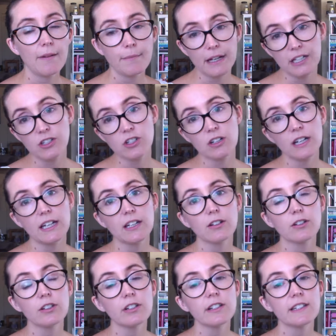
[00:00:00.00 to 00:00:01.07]
made sure he
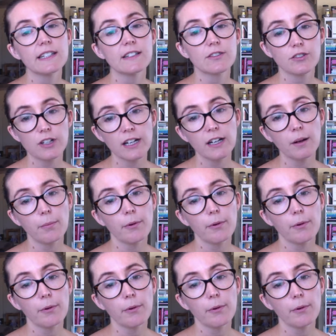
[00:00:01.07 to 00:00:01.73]
could use his drink